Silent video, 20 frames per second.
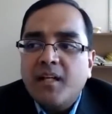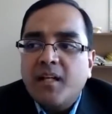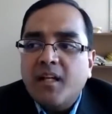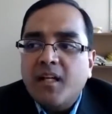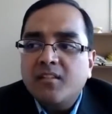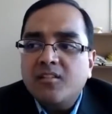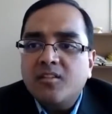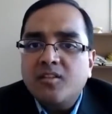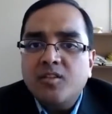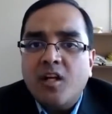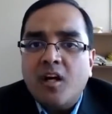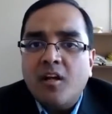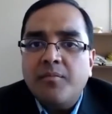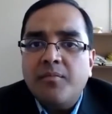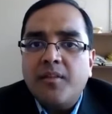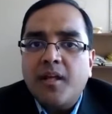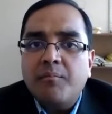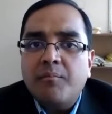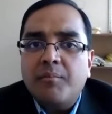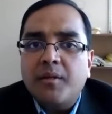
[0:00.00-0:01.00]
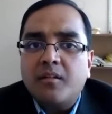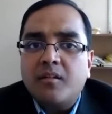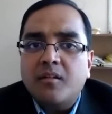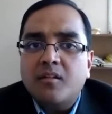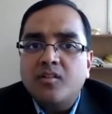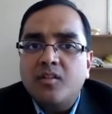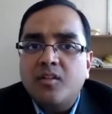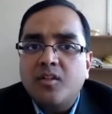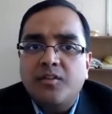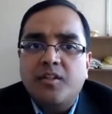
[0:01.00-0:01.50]
it's not that
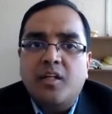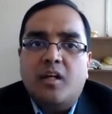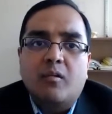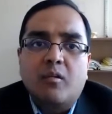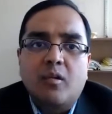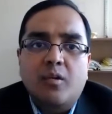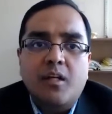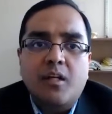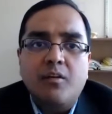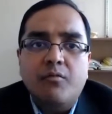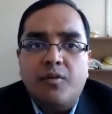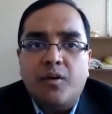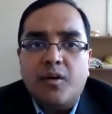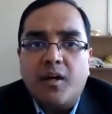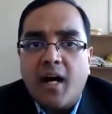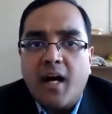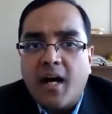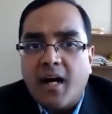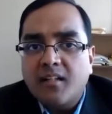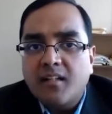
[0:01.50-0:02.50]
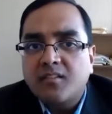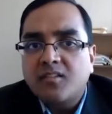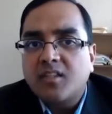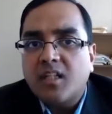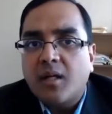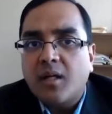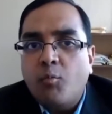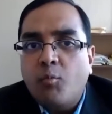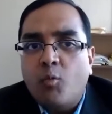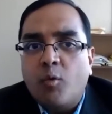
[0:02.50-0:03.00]
because you know they're looking for high
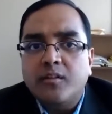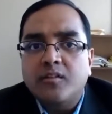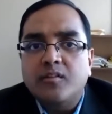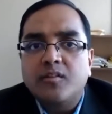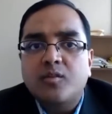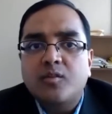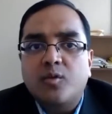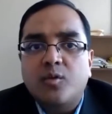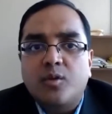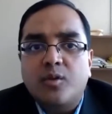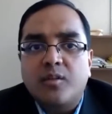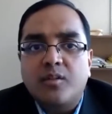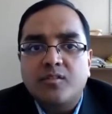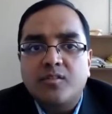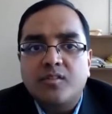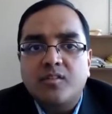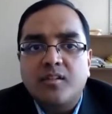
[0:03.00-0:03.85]
step one scores.